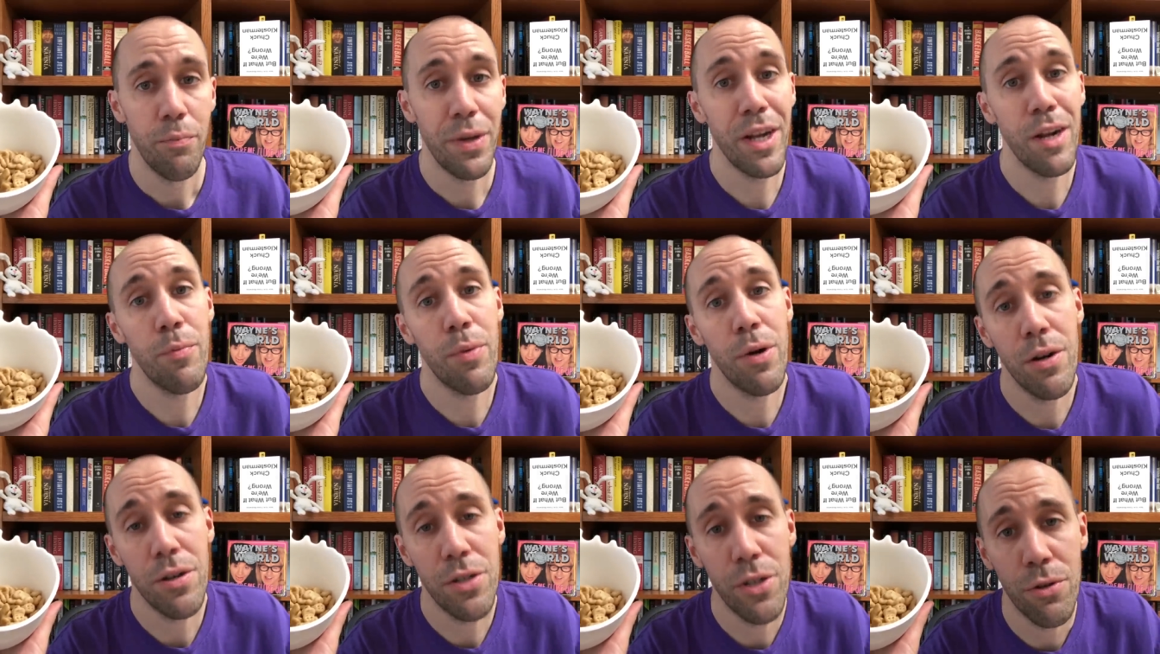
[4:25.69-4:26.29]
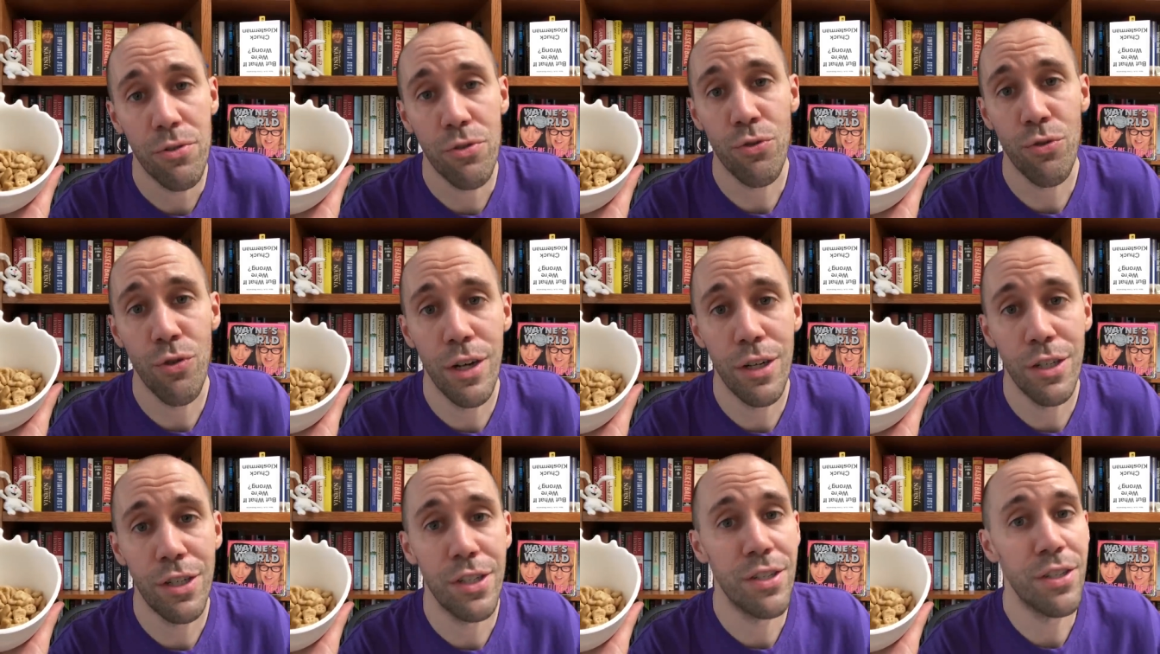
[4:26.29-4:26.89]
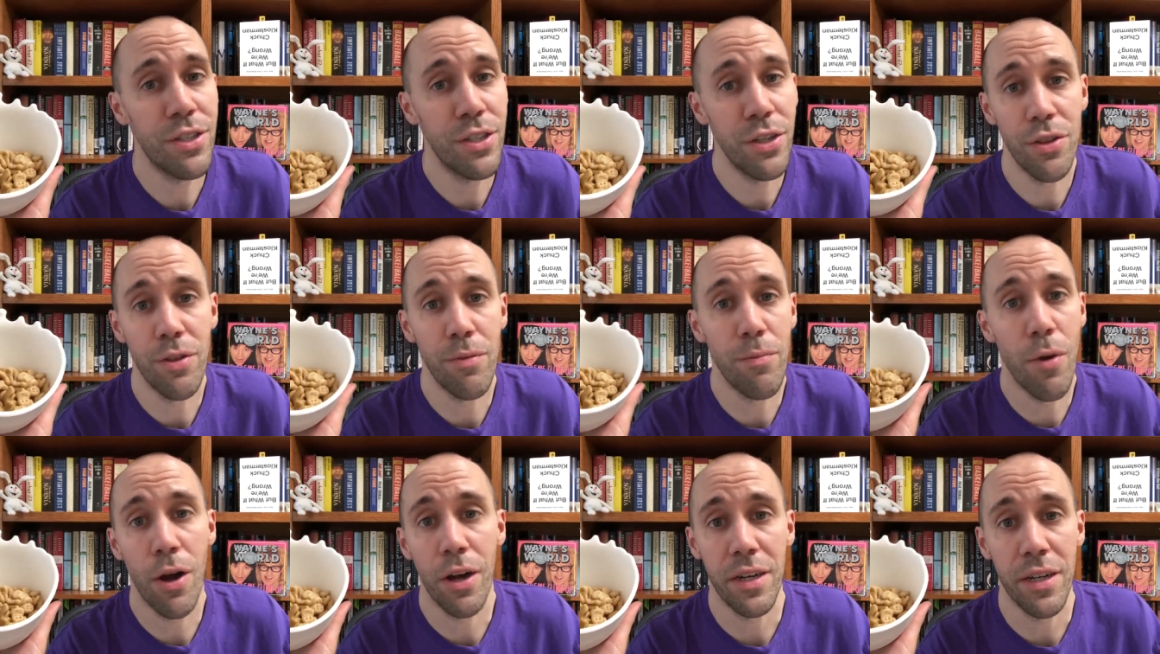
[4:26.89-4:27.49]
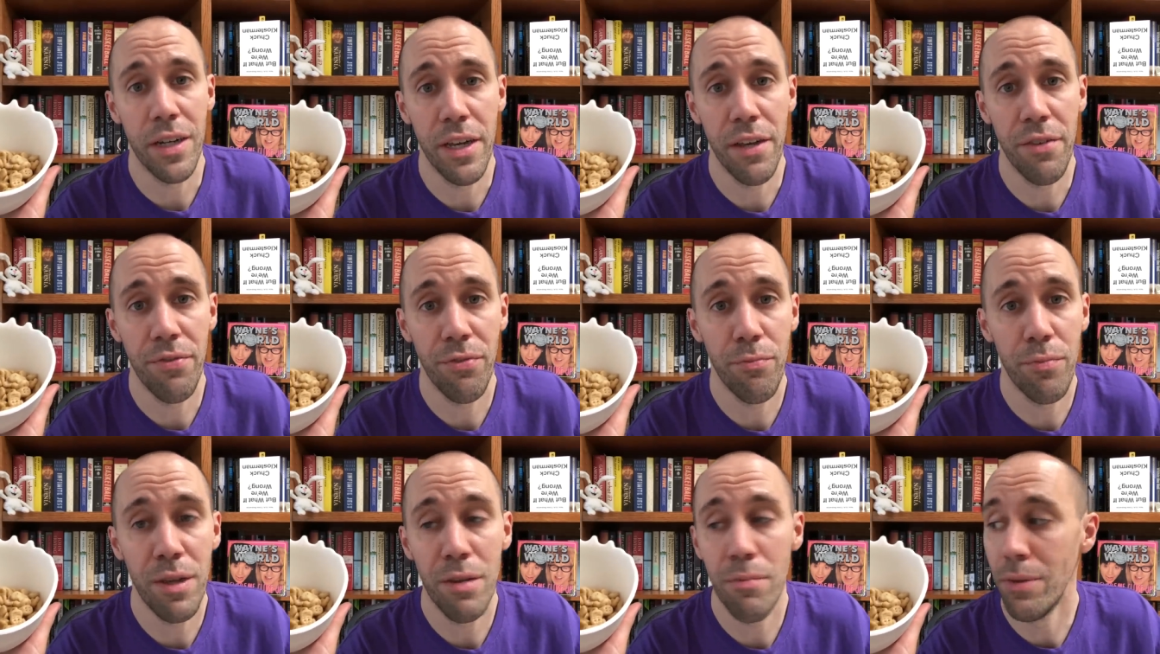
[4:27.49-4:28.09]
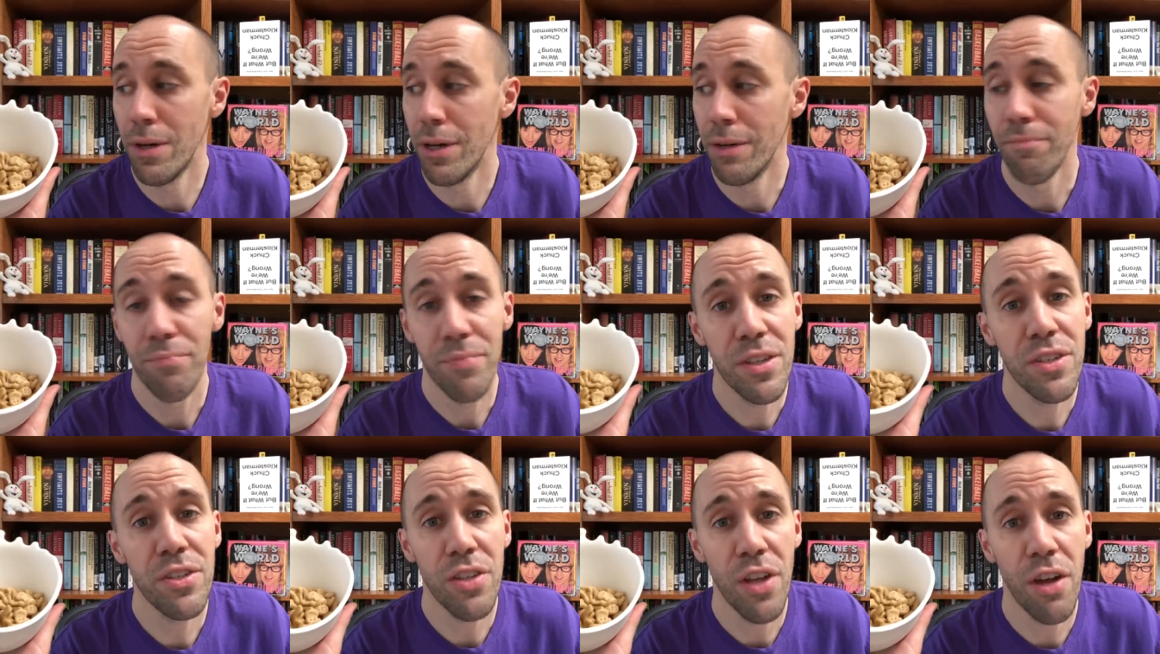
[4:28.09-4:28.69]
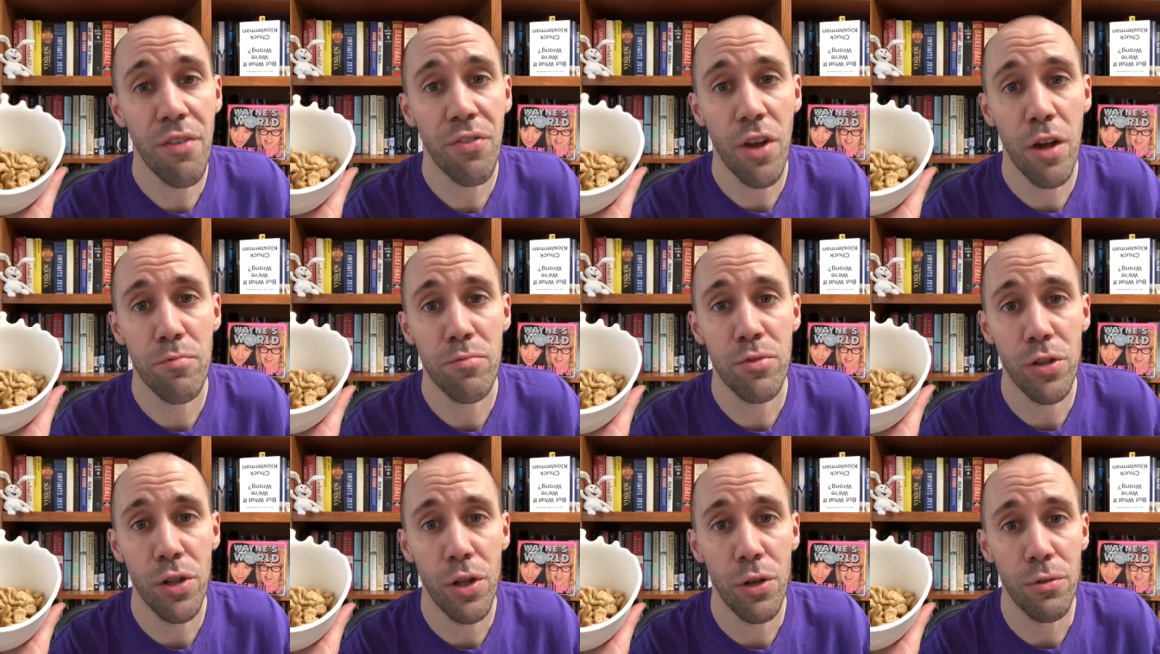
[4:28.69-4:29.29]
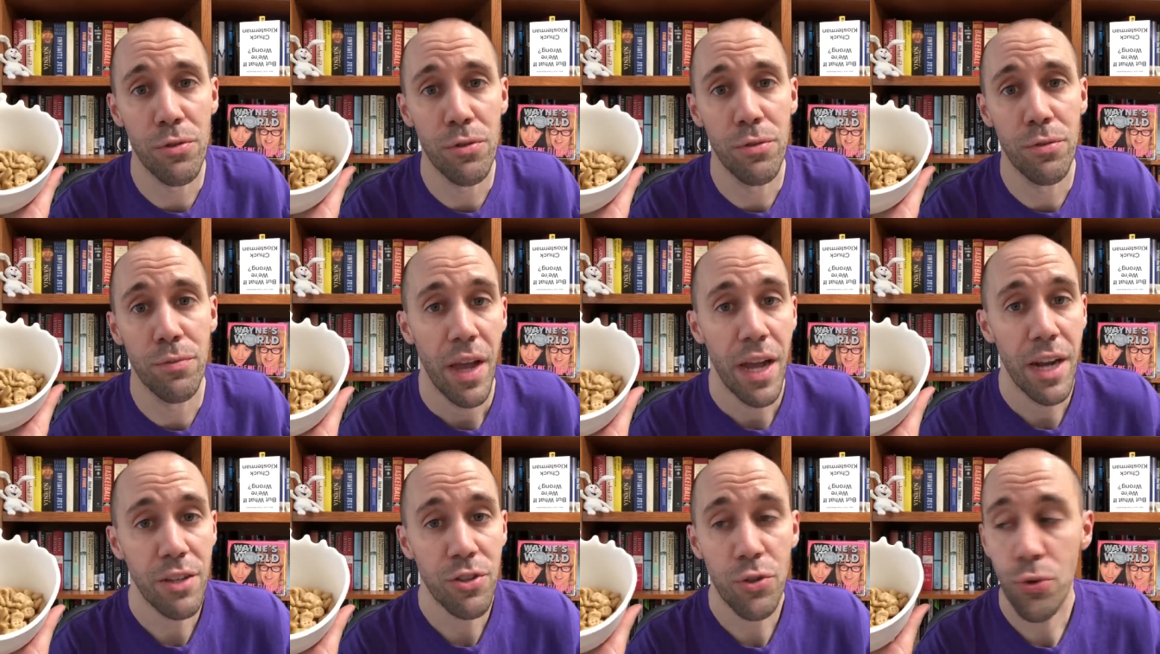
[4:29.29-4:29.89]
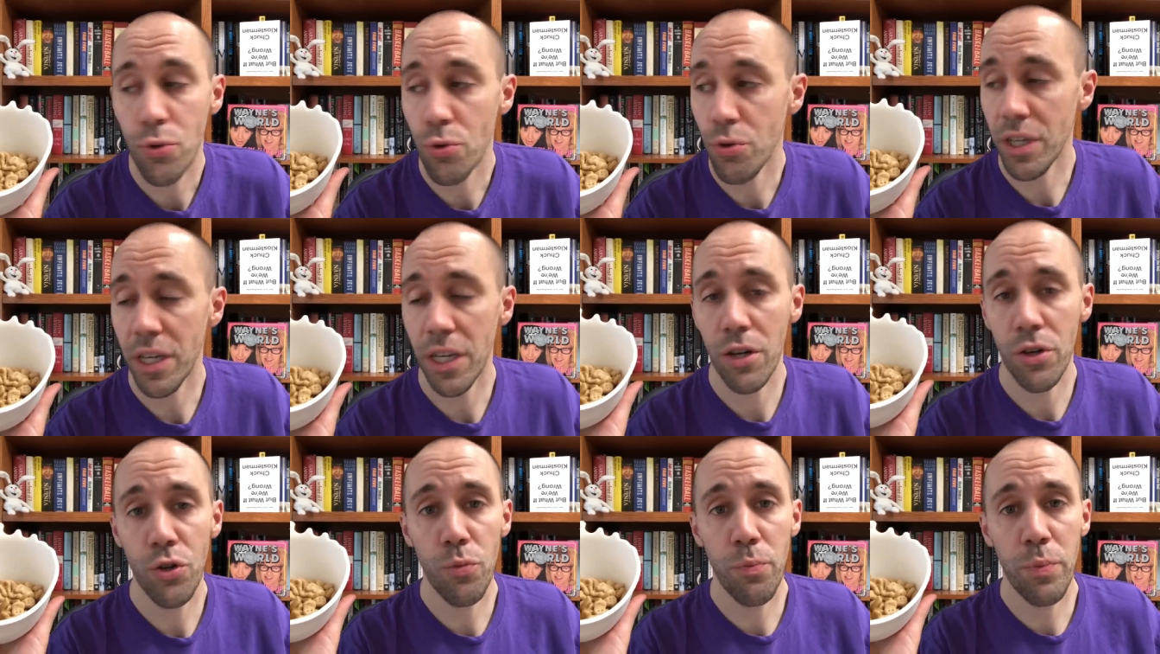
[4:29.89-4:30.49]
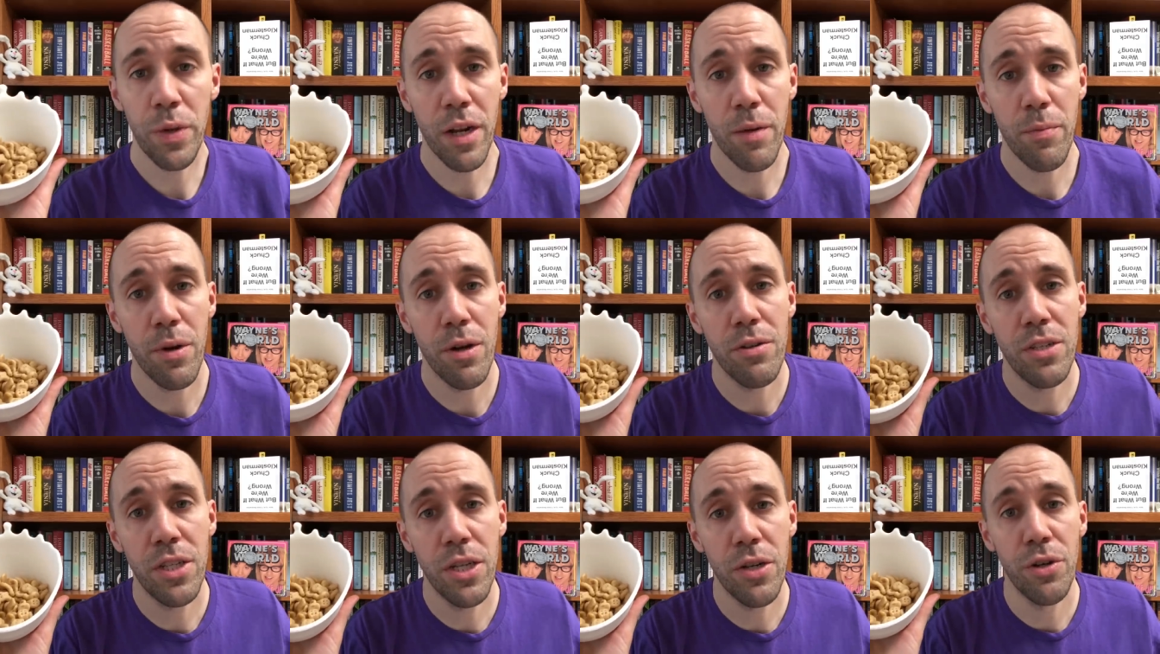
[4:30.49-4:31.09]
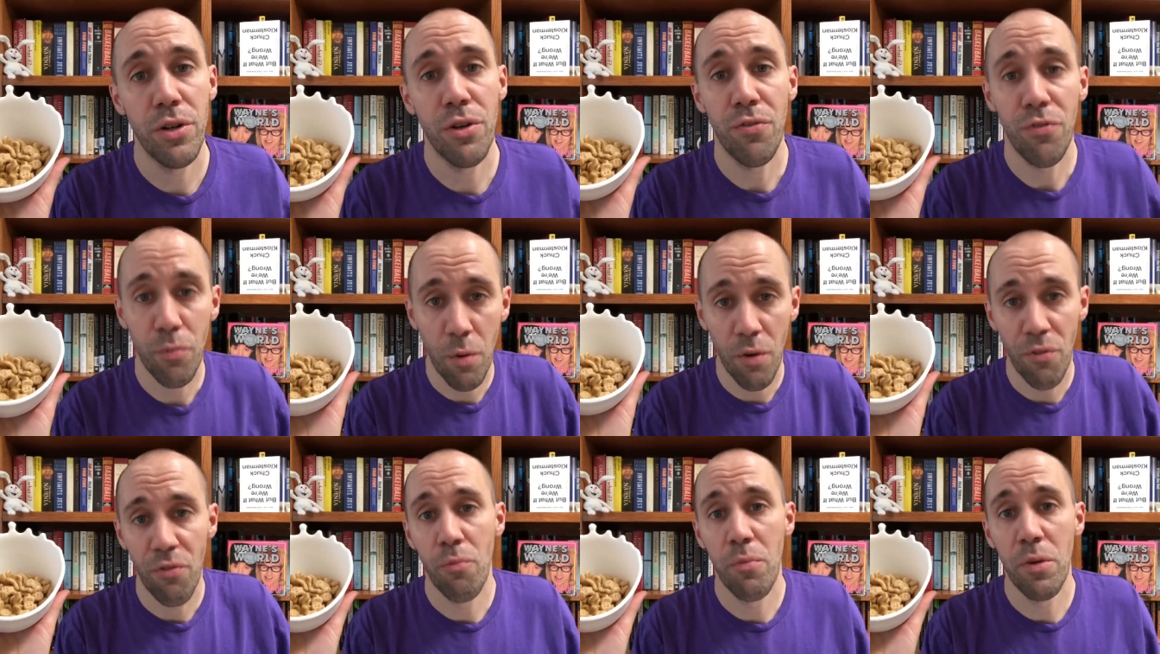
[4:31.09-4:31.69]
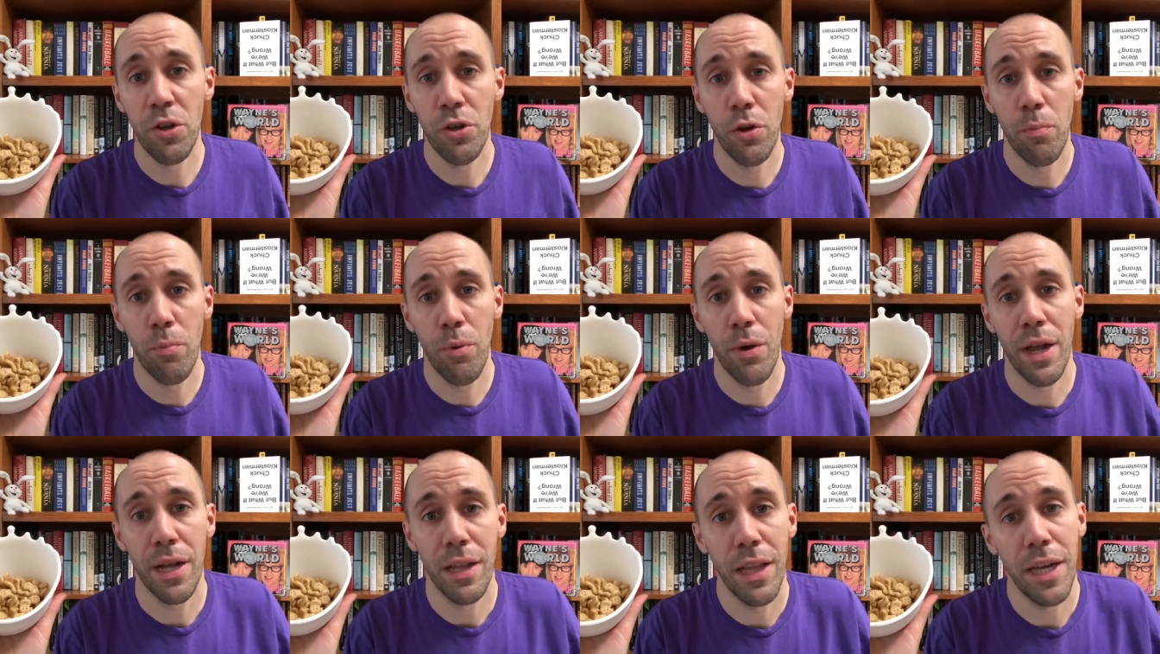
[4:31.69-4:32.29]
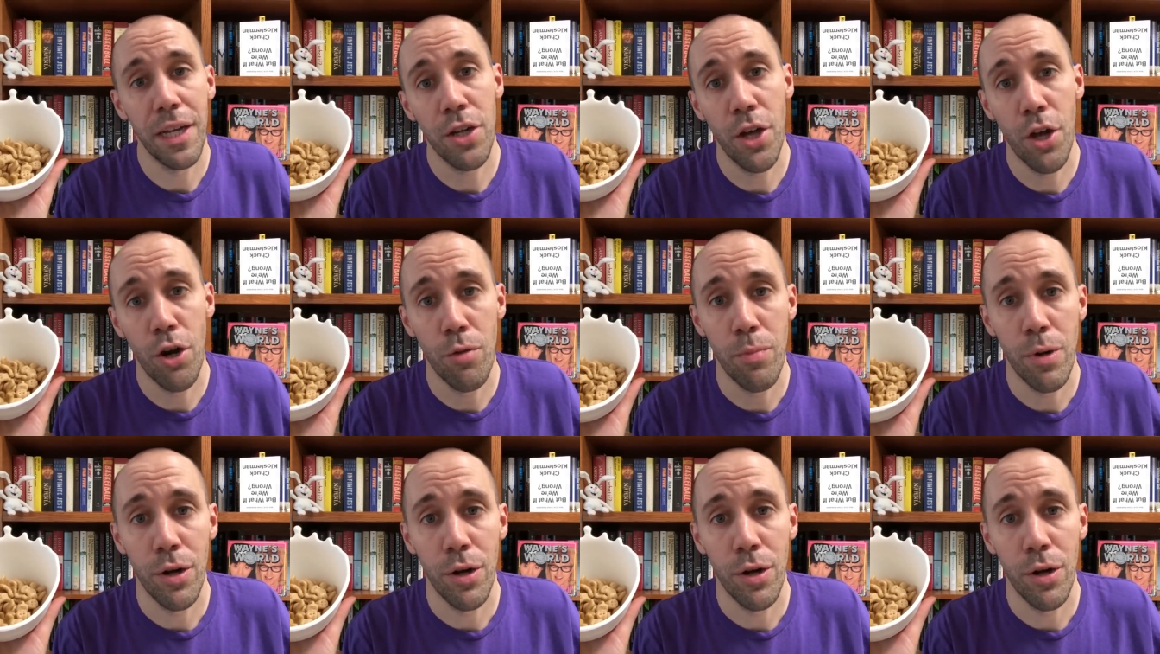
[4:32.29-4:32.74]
Peanut butter toast crunch is still the mark to hit for me, but this stuff comes close. And it's cool to get a new peanut butter cereal from a familiar brand like Nutter